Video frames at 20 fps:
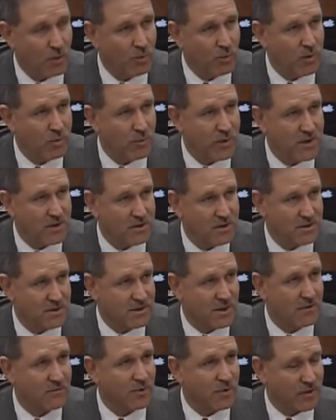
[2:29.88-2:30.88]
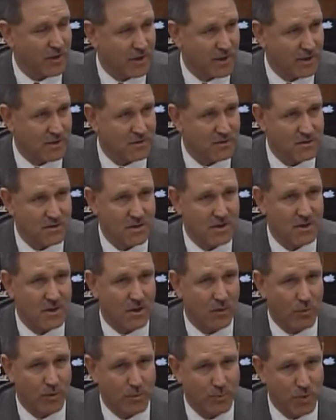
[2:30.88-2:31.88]
When we discover things,
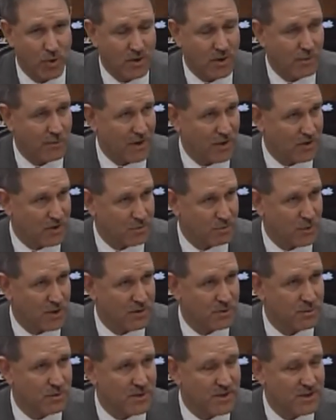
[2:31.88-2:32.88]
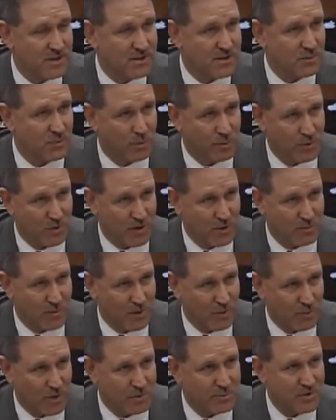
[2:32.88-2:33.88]
we put them out as press releases, we put them
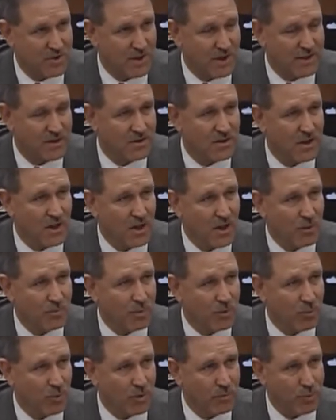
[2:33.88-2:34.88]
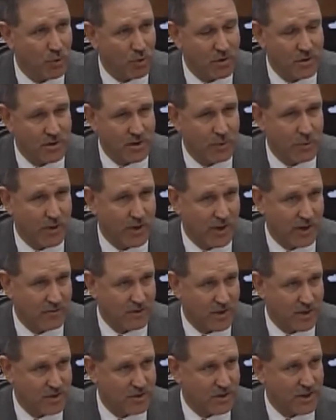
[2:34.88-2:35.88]
on websites, but more importantly, we have
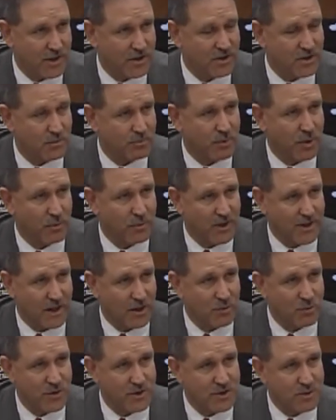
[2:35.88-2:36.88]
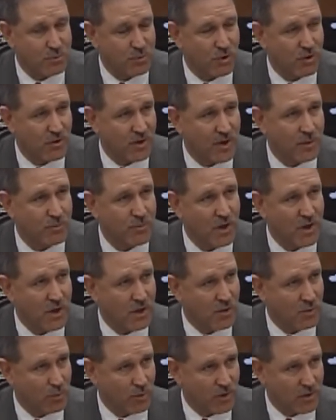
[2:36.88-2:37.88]
an education and public outreach program
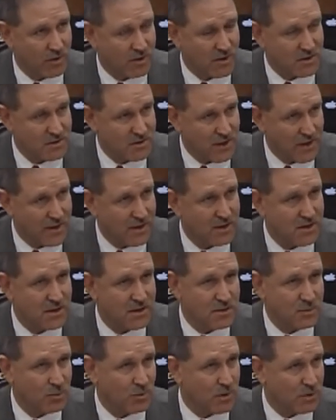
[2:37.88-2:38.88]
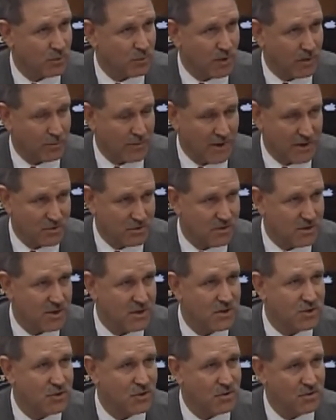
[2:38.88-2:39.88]
where the scientists work with master
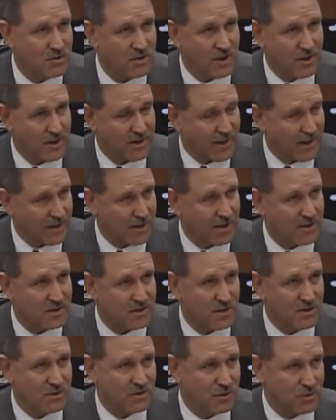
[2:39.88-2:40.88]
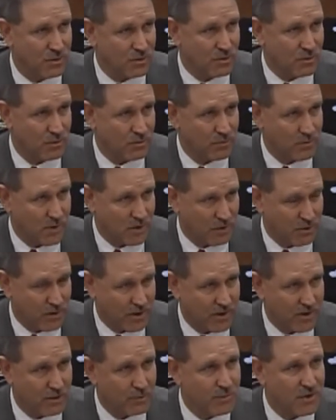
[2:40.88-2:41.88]
teachers, and that gets into the
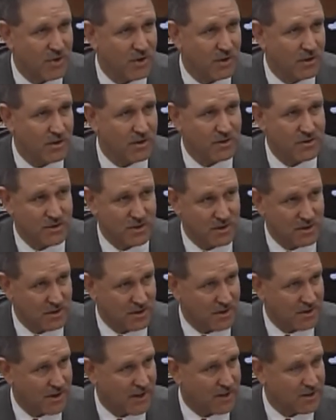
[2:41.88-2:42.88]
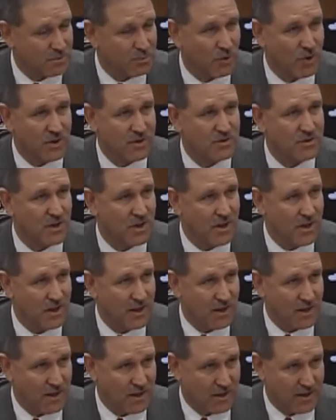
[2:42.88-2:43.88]
curriculum materials, into the textbooks,
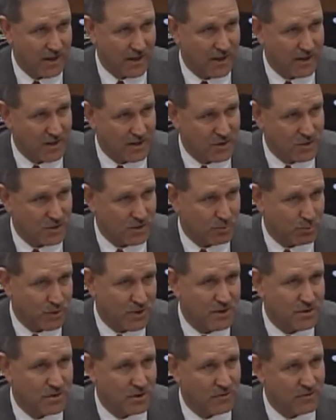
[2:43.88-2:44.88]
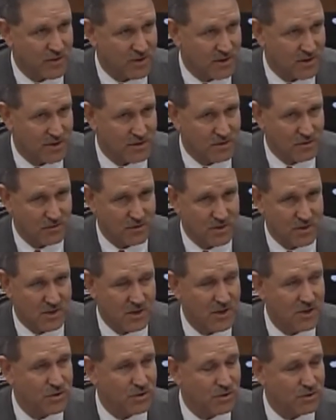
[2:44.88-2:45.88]
and into pre-service and in-service
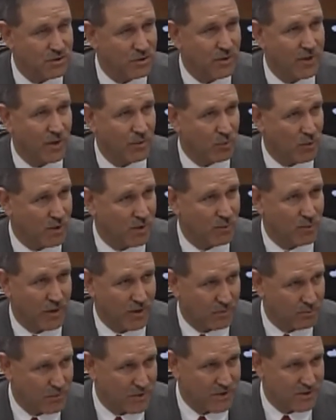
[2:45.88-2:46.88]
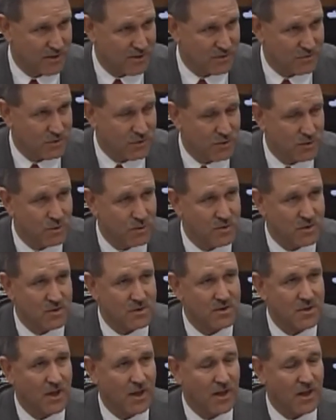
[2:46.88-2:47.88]
teachers who then work with millions of
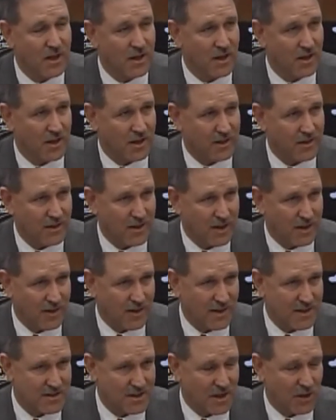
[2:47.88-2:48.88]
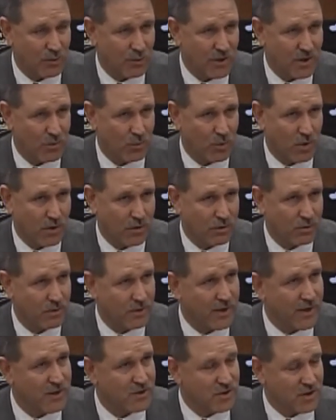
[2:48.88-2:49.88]
students. That's how we work
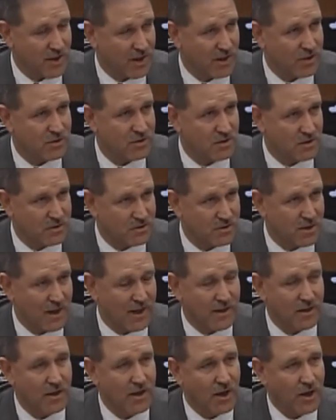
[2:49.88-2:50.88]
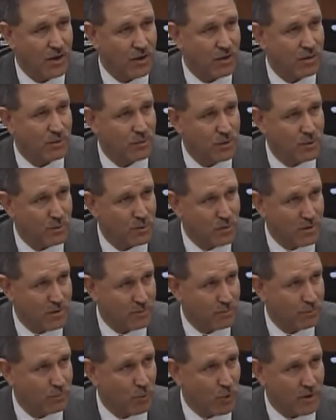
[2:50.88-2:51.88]
through the educational side. Through
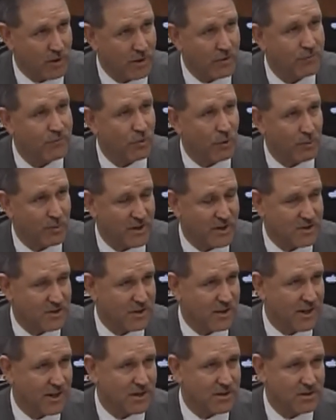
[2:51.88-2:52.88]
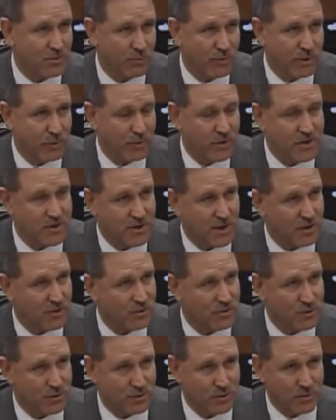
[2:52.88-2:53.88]
more informal education, we reach
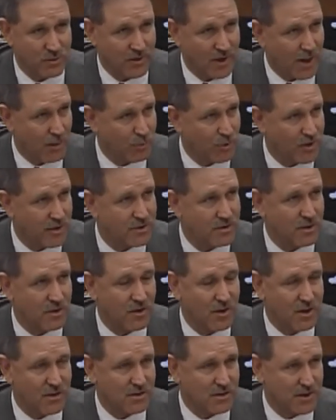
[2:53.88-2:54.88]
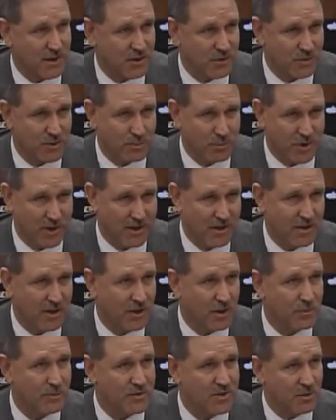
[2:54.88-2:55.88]
out to libraries across the country,
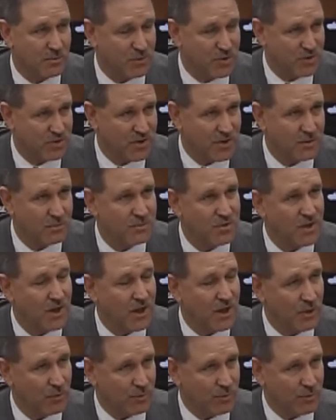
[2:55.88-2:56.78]
planetariums and museums.